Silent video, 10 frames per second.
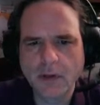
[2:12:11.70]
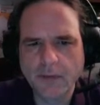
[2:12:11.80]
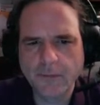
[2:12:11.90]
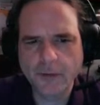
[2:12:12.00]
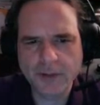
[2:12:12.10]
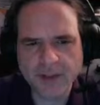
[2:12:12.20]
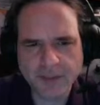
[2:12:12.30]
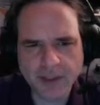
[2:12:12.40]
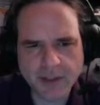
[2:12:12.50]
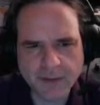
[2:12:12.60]
For
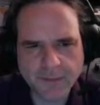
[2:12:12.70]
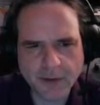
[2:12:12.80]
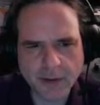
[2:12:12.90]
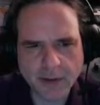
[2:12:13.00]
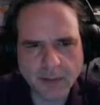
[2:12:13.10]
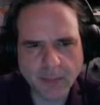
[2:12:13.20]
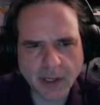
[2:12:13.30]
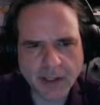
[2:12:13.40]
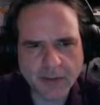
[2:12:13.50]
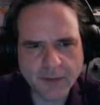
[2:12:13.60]
something different in
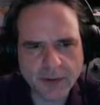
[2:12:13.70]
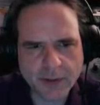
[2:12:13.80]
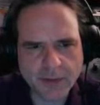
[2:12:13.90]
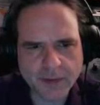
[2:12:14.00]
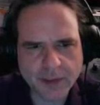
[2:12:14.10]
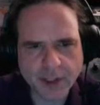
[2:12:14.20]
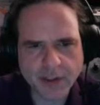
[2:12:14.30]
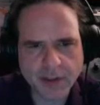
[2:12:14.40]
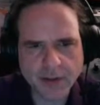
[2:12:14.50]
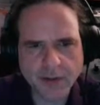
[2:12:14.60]
my version of the
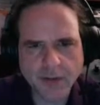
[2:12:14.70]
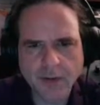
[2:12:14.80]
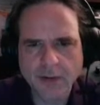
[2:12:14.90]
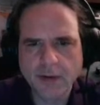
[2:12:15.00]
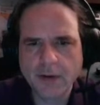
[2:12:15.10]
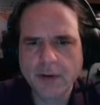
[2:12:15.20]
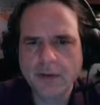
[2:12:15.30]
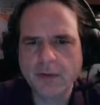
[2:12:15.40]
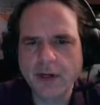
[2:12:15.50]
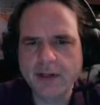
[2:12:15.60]
shader.
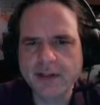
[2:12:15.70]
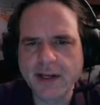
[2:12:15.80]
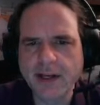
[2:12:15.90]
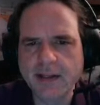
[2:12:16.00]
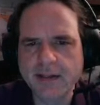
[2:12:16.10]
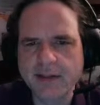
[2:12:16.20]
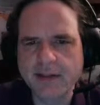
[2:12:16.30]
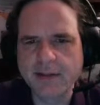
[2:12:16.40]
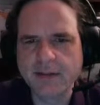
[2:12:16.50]
Right, because I had this